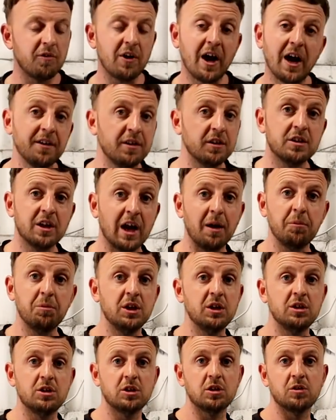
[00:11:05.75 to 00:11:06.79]
have had a
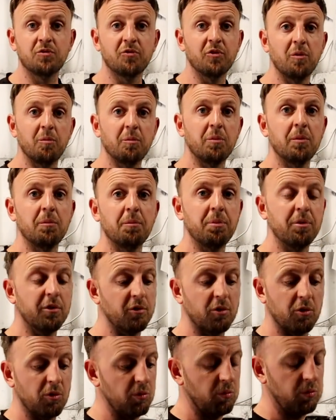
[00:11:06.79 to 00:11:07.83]
damaged front bumper
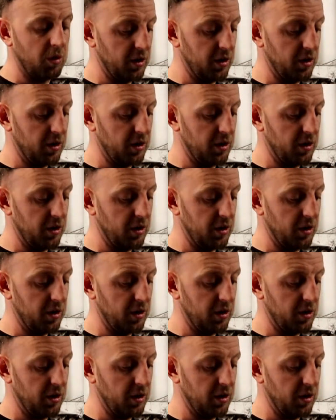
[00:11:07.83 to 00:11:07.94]
or